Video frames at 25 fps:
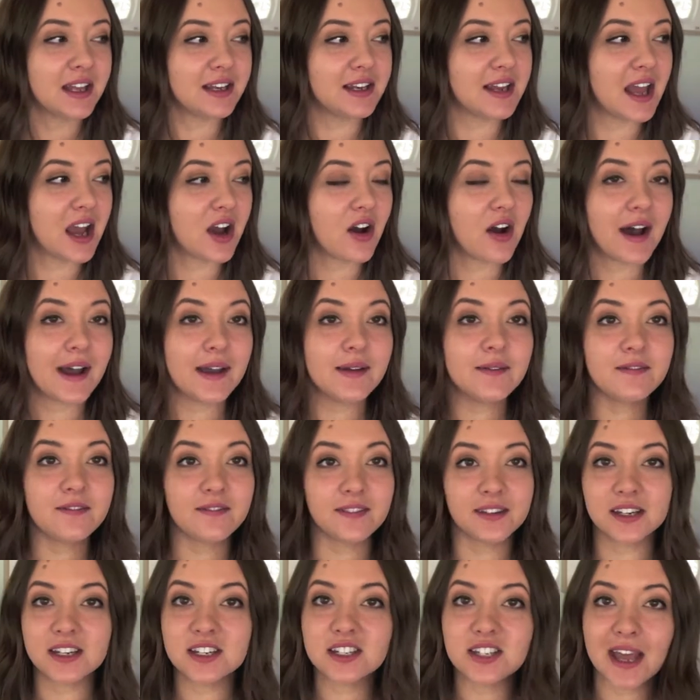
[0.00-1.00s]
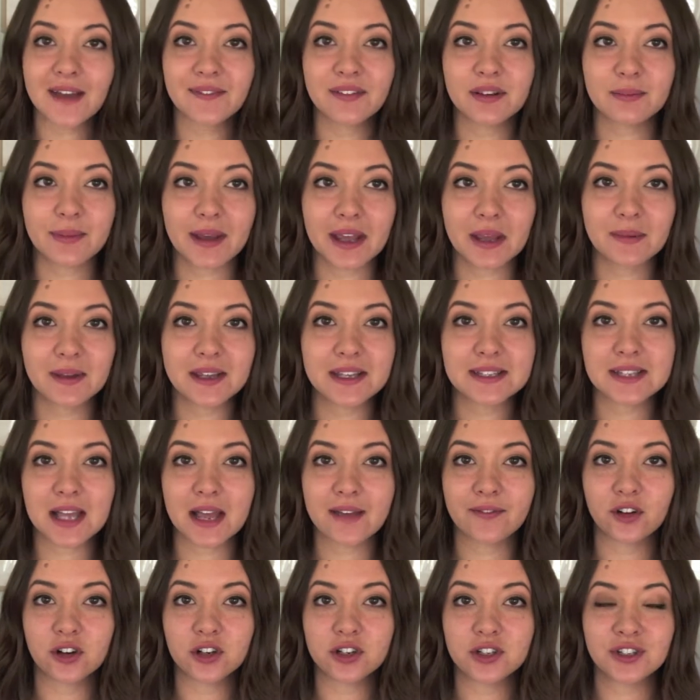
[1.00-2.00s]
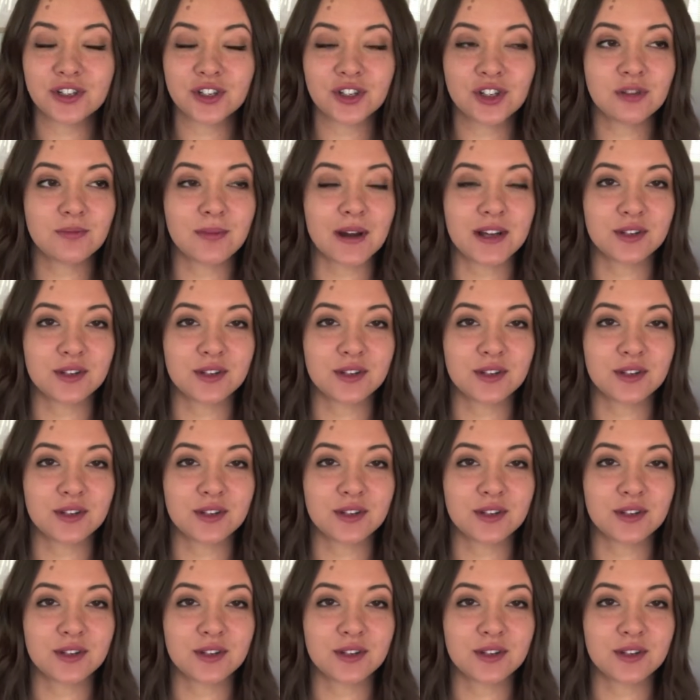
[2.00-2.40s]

Now, I'm finished having babies. I've got two.